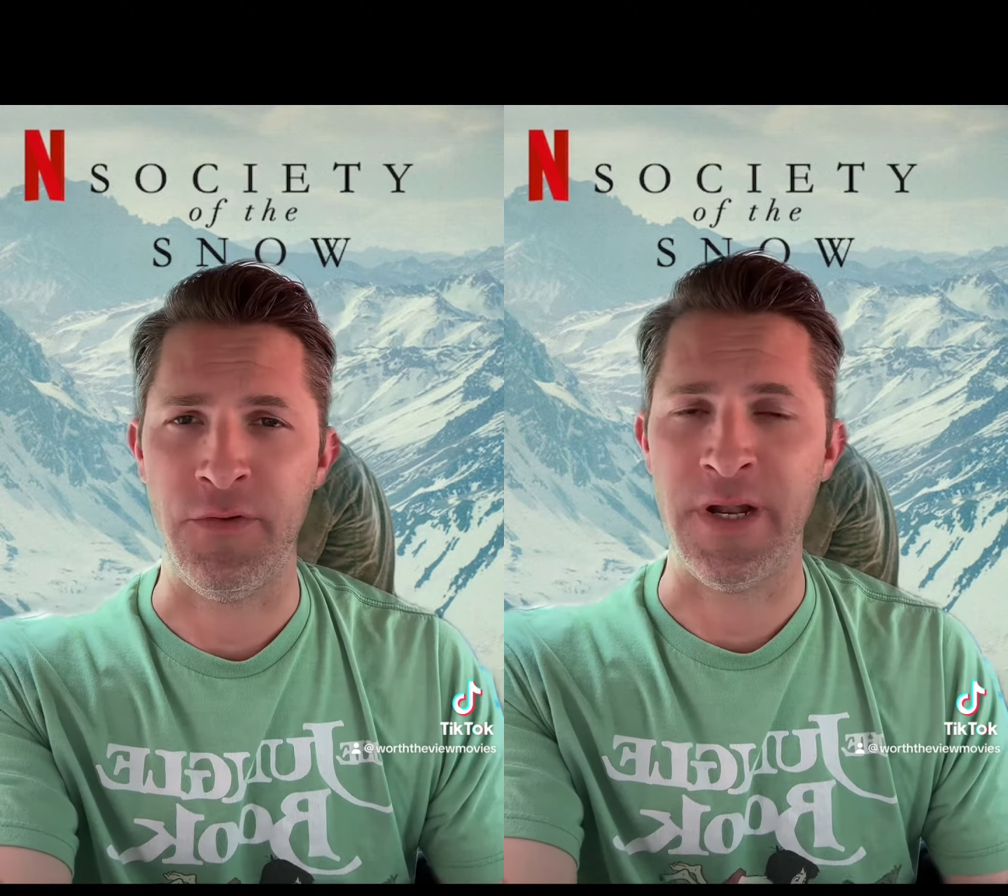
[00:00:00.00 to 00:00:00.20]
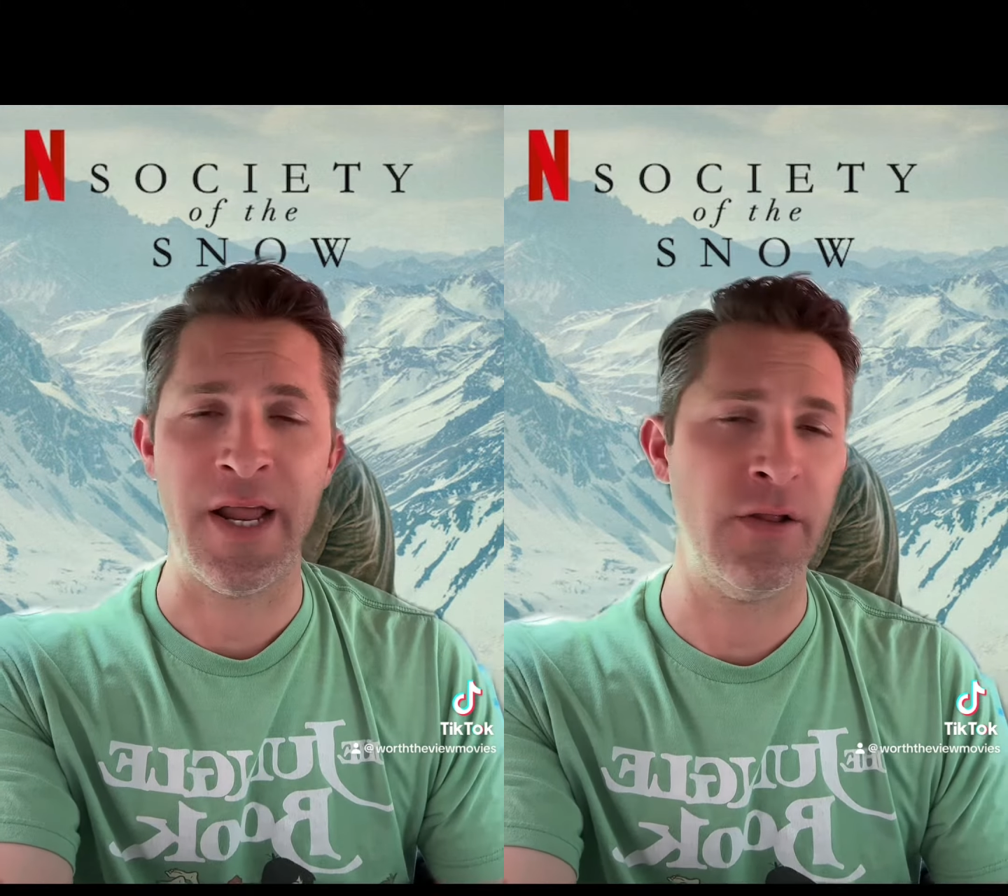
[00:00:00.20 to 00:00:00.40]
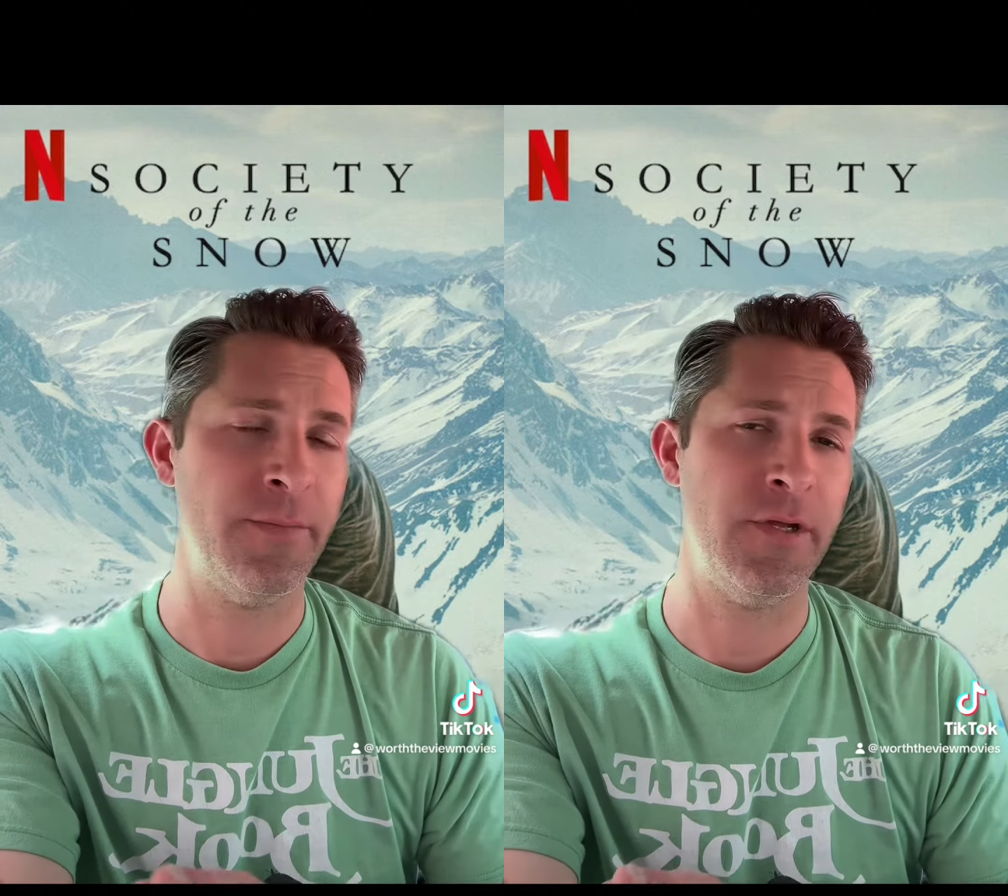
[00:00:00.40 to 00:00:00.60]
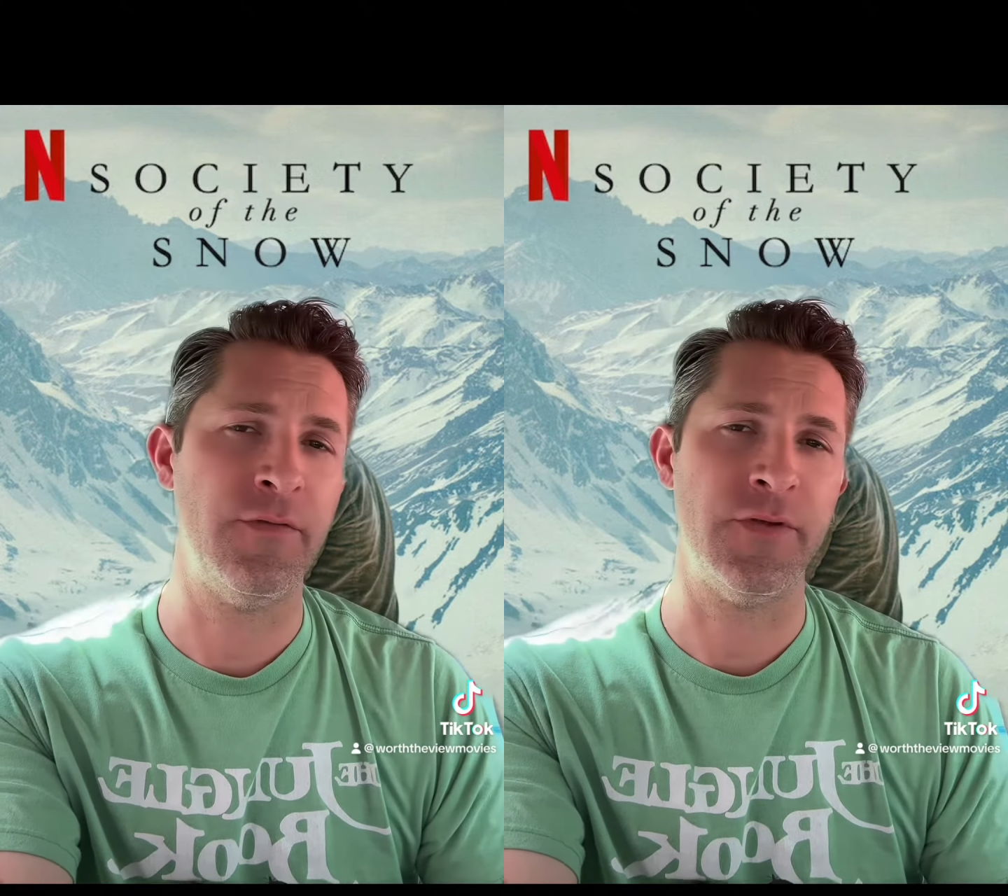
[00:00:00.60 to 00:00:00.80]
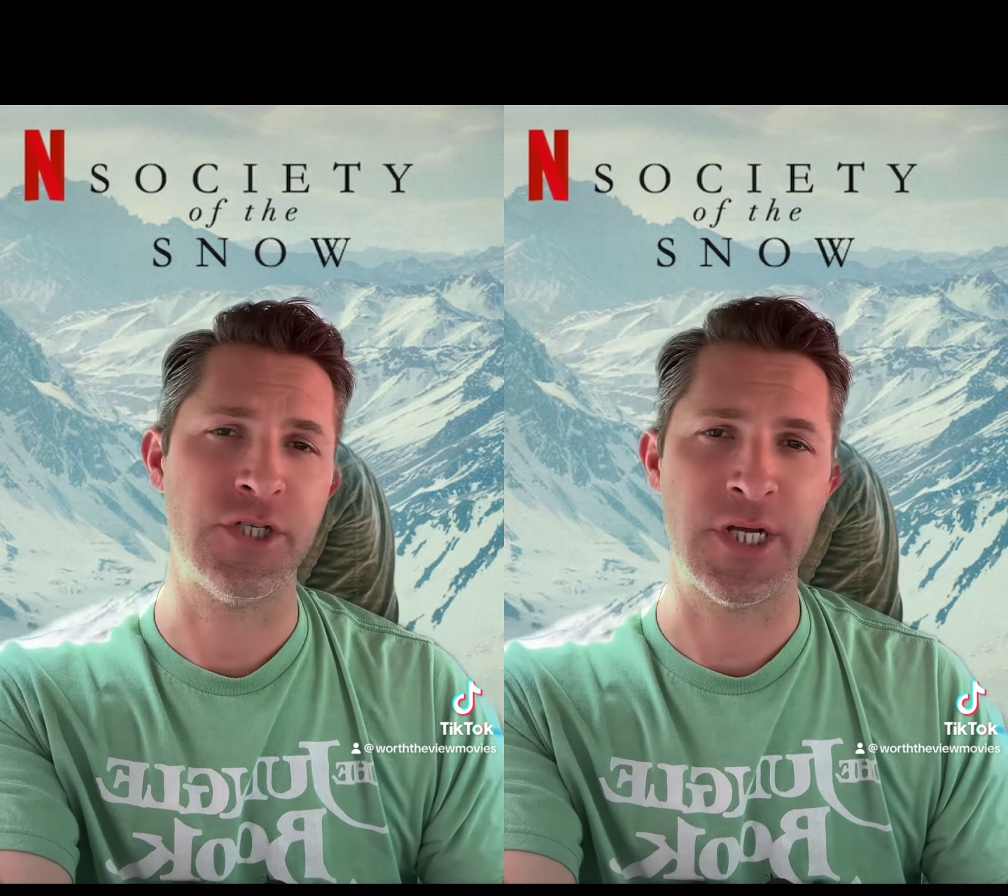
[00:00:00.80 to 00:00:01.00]
Not only
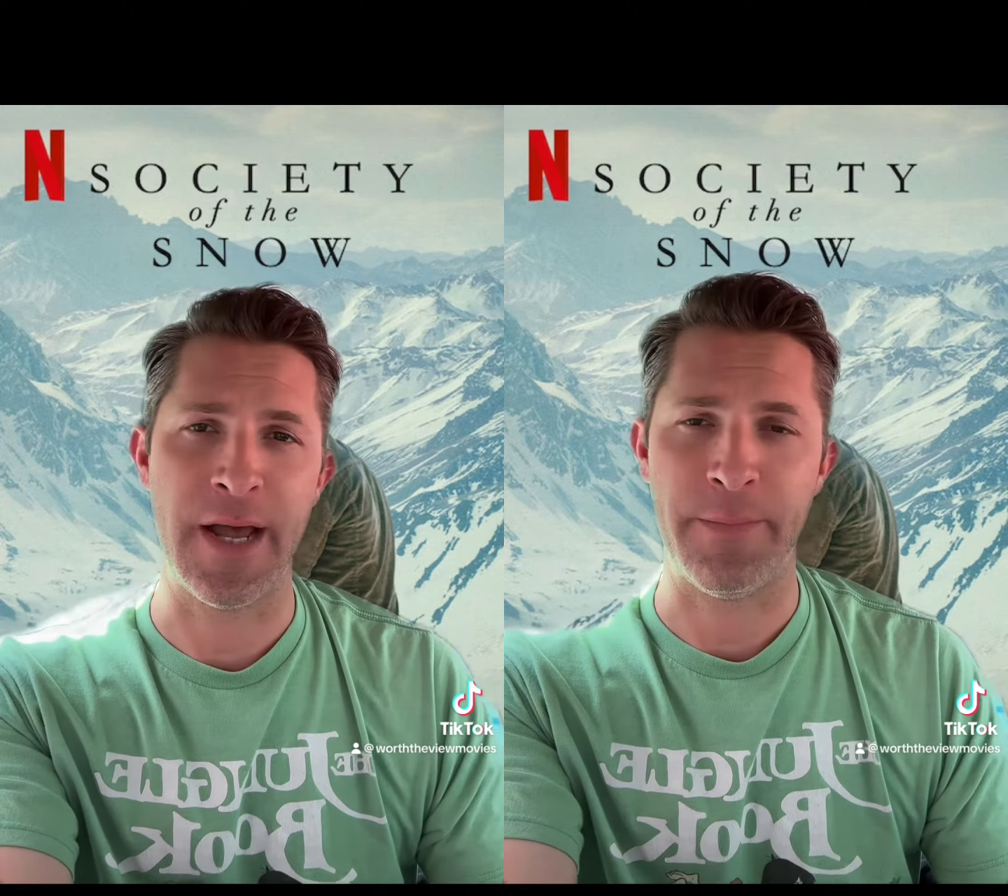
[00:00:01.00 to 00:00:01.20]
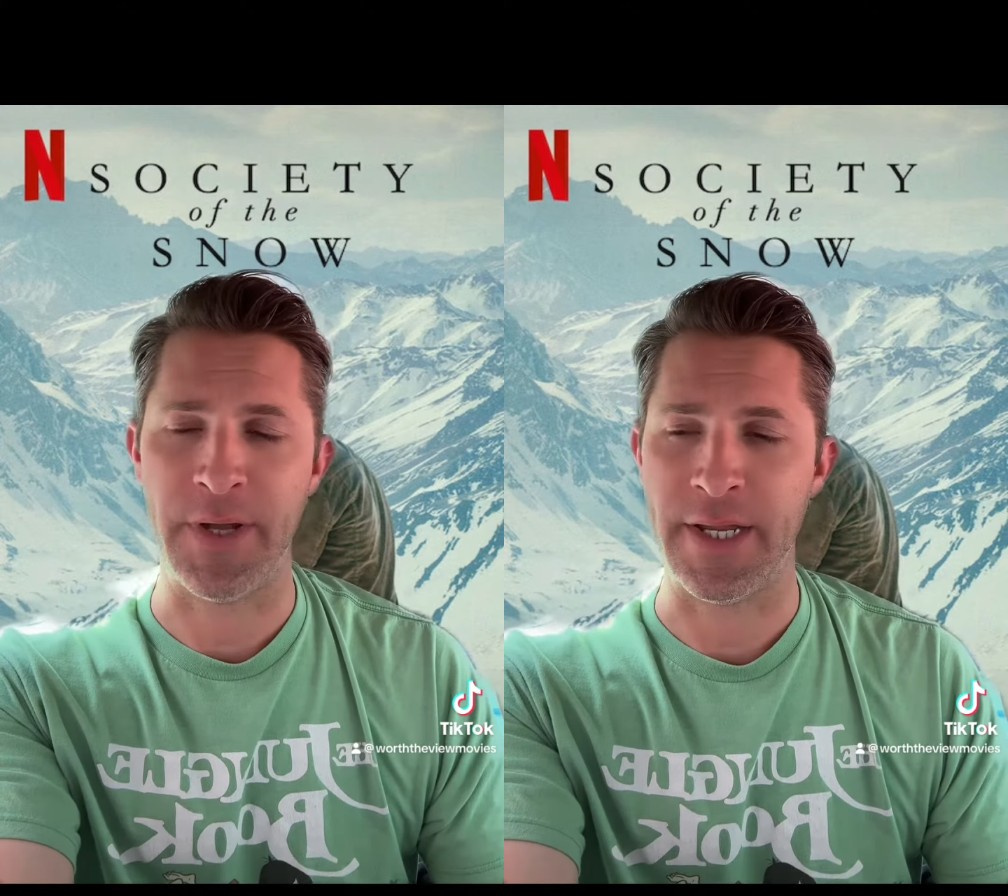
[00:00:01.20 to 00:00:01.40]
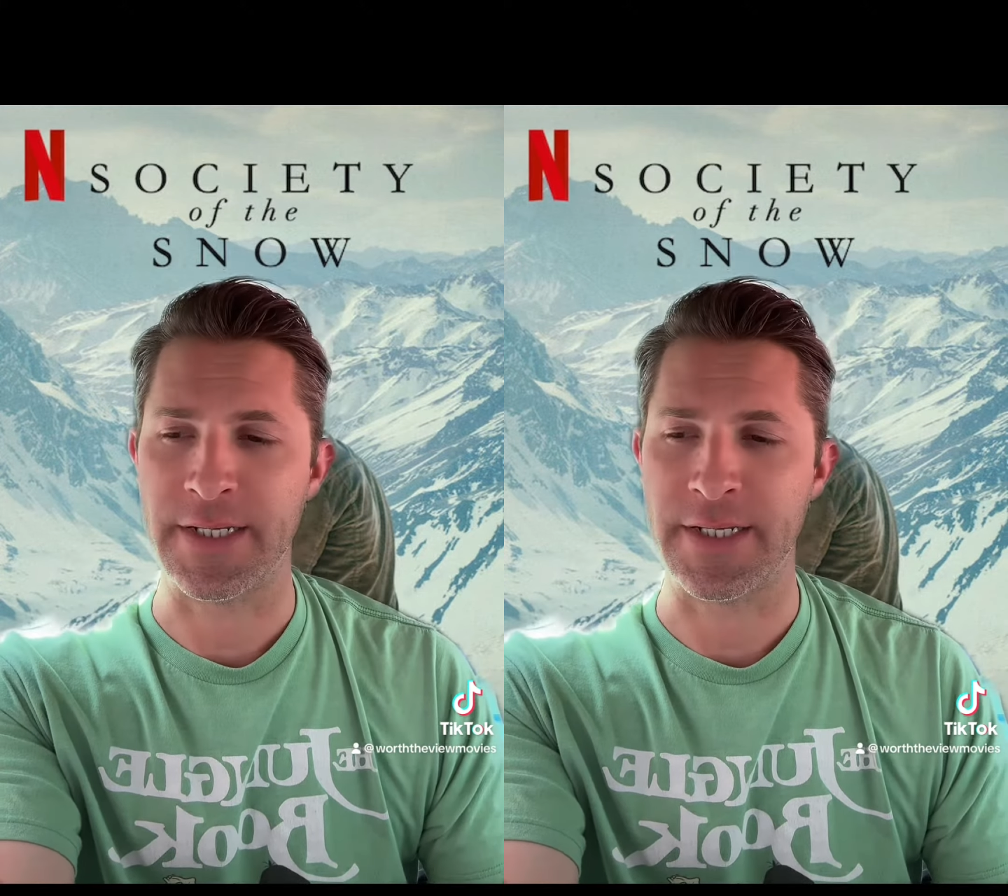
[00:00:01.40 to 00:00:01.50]
beautifully shot, but